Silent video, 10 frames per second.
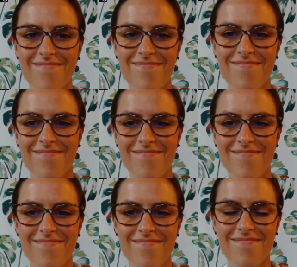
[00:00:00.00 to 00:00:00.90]

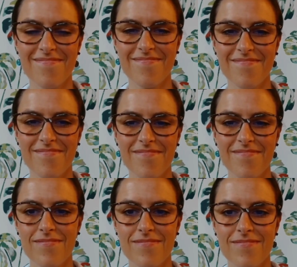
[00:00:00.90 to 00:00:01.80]

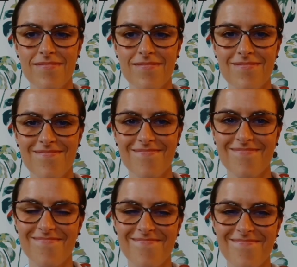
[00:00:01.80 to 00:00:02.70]

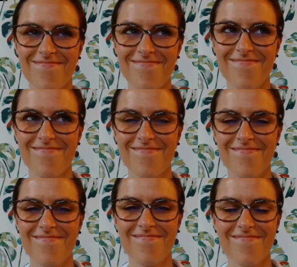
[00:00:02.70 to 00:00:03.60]

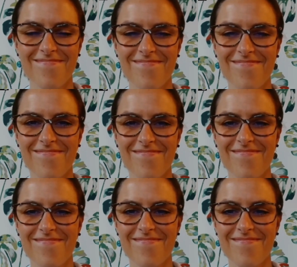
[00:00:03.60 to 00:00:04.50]

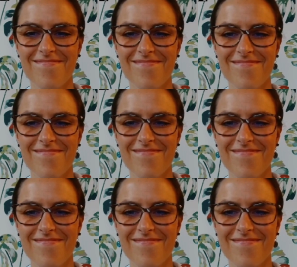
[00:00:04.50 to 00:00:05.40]

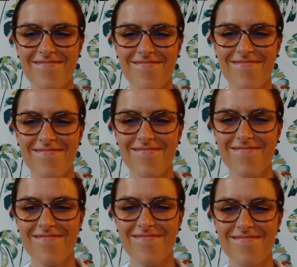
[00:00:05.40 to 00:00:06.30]

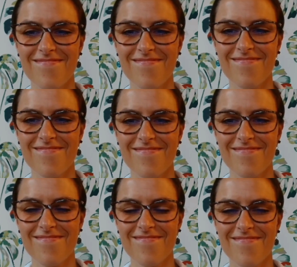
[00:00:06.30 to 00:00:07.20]

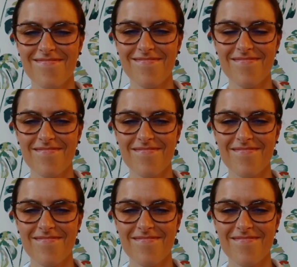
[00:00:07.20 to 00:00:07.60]
This person isn't speaking.